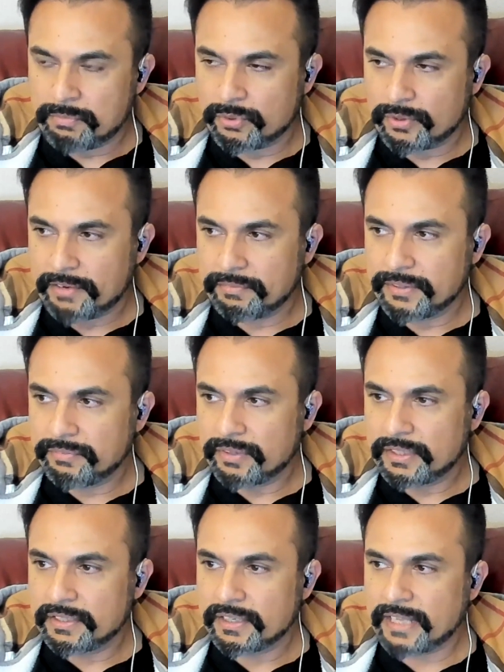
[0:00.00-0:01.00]
for
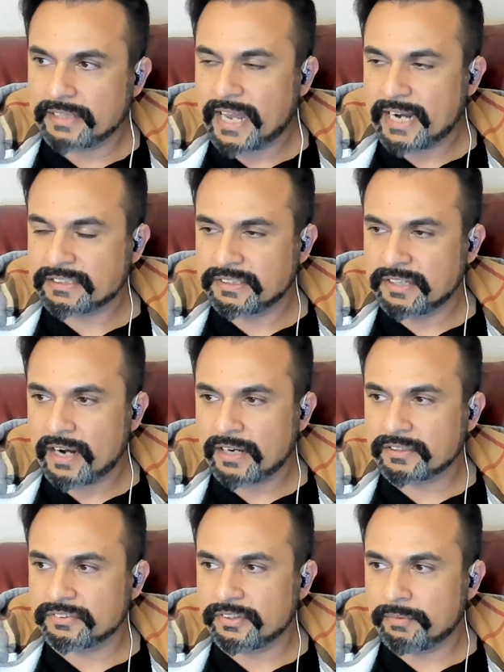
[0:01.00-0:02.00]
everyone, and that's
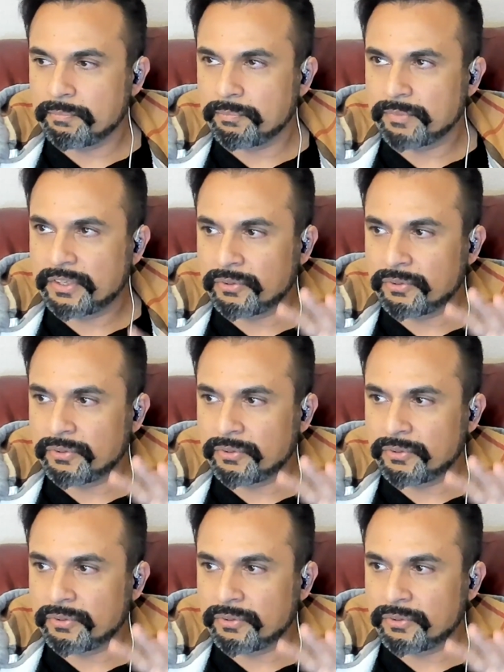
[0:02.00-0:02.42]
not some